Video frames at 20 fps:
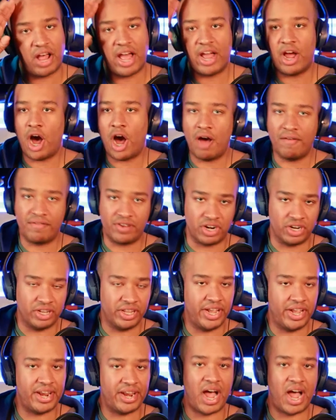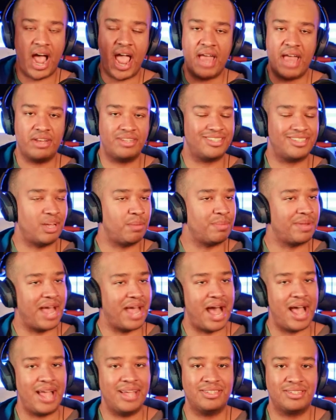off your lid i had some
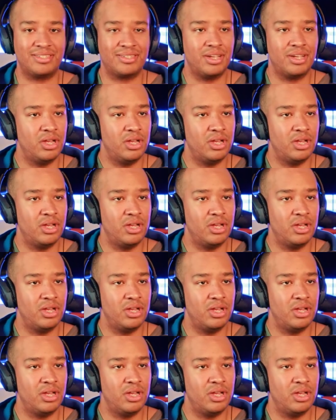guys